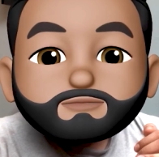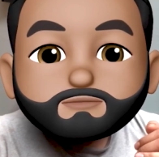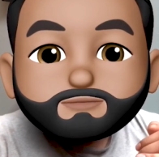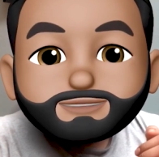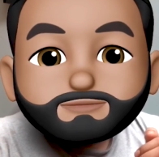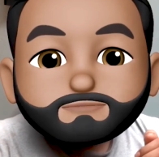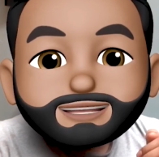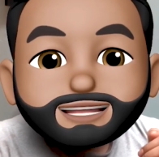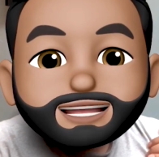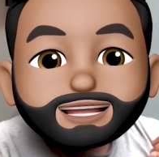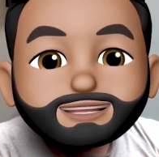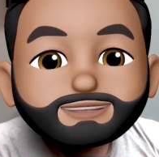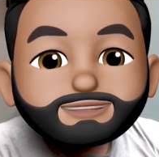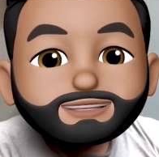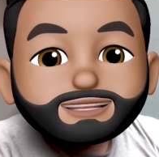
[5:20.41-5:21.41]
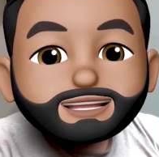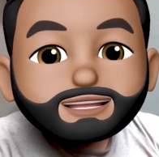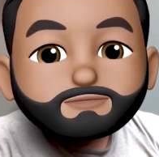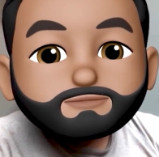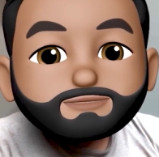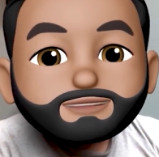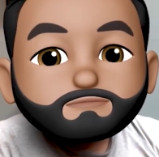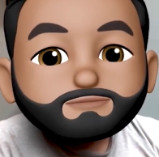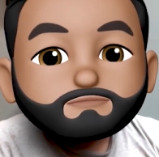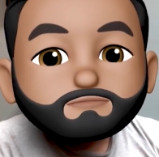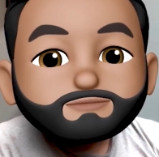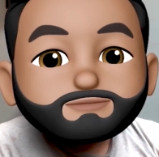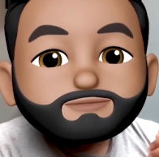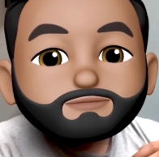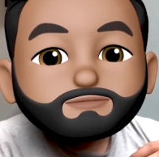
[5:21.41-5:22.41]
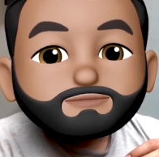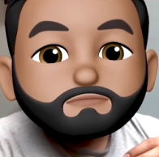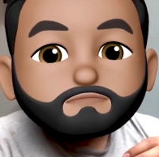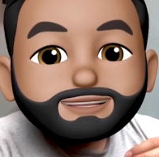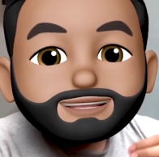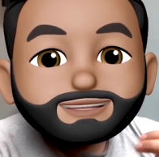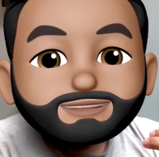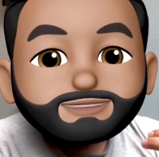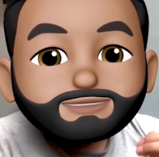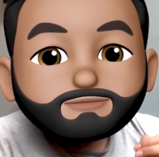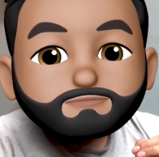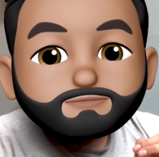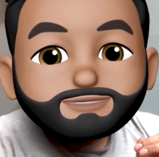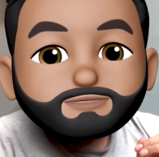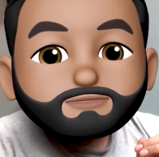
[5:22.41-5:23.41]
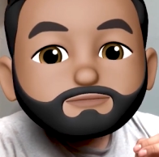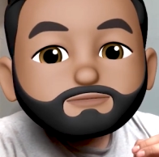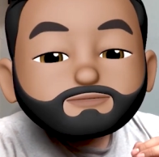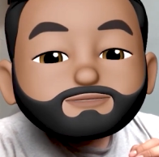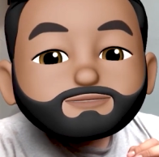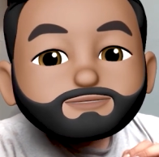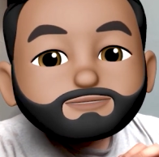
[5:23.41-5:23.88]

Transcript: when in reality I'm supposed to use a PNG file.